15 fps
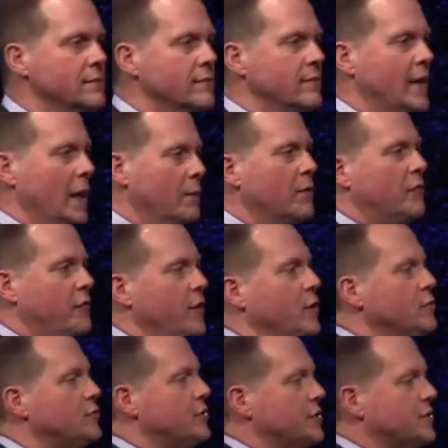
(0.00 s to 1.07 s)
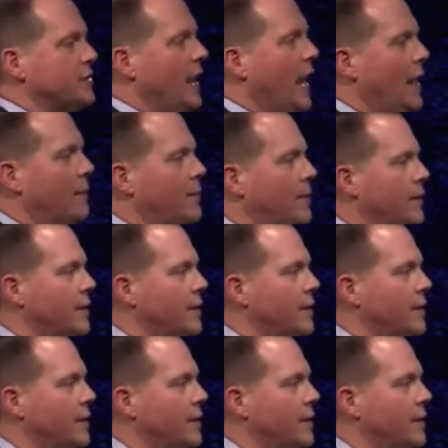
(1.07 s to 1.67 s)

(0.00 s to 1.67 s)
They refused to stop.